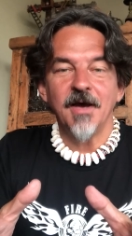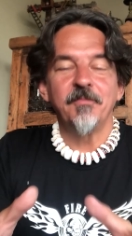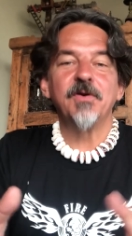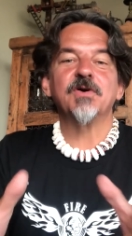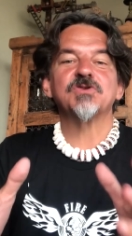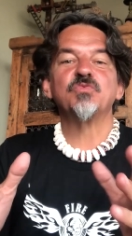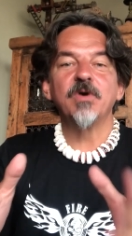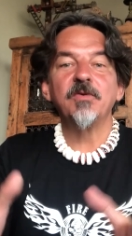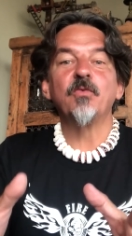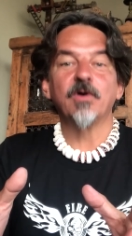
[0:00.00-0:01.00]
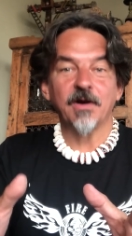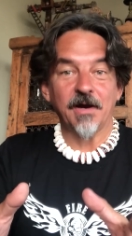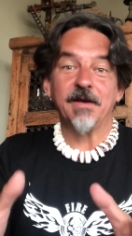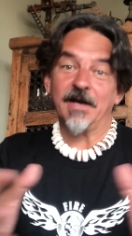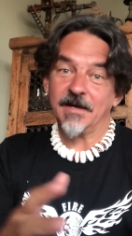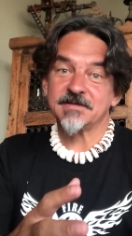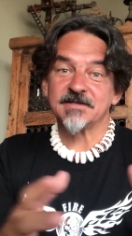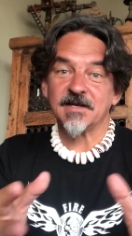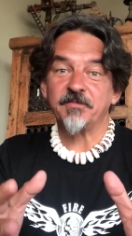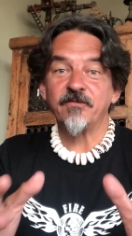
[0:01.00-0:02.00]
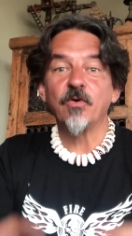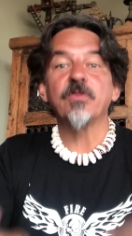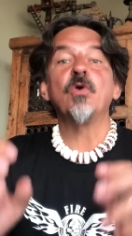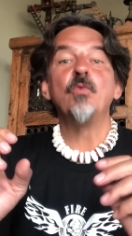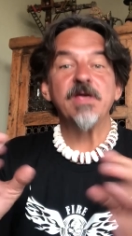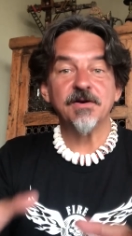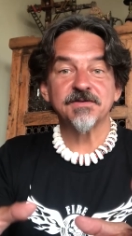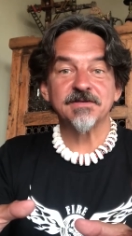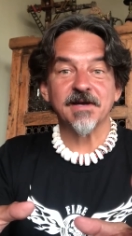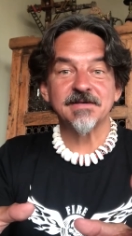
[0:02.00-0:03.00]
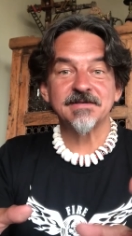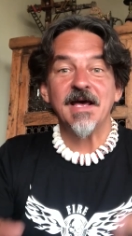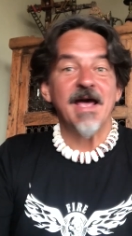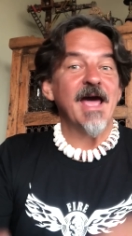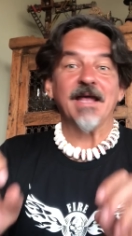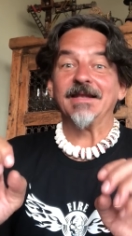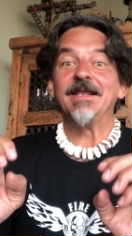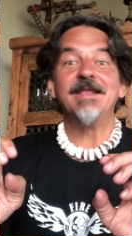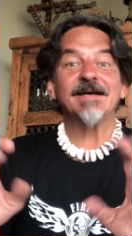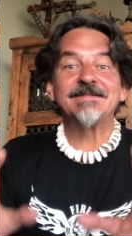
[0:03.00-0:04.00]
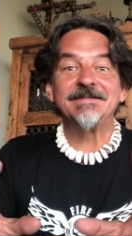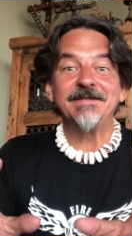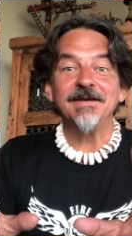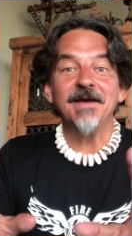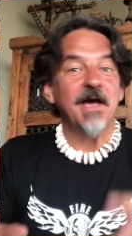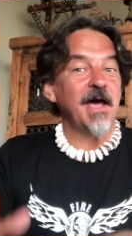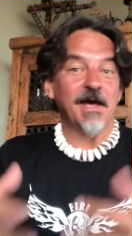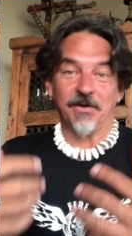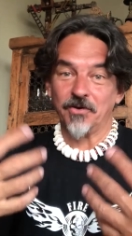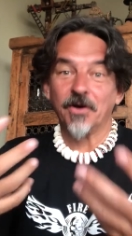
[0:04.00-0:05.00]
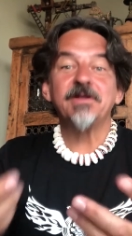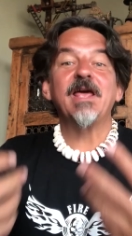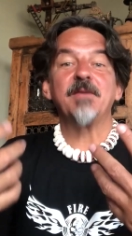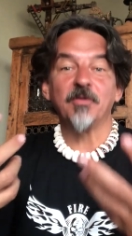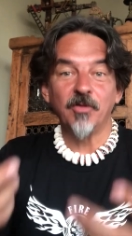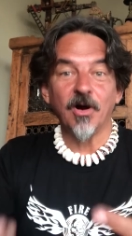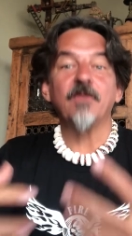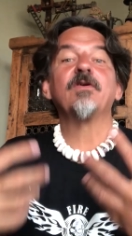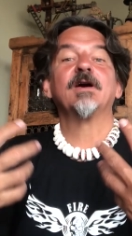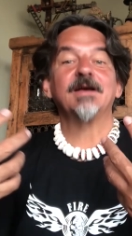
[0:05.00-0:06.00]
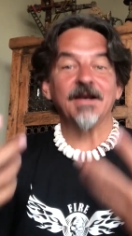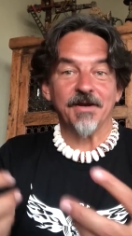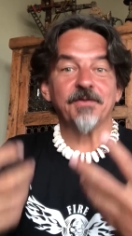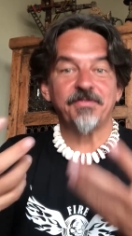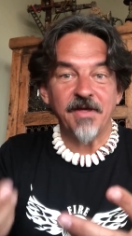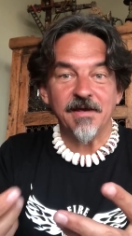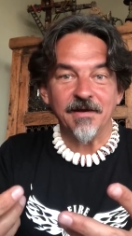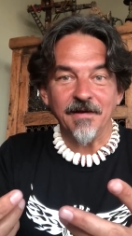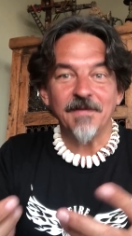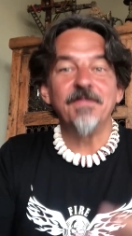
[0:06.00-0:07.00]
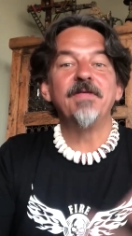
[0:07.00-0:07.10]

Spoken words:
because women were, again, as I said before, the weaker sex and lusty and not capable of clear thinking.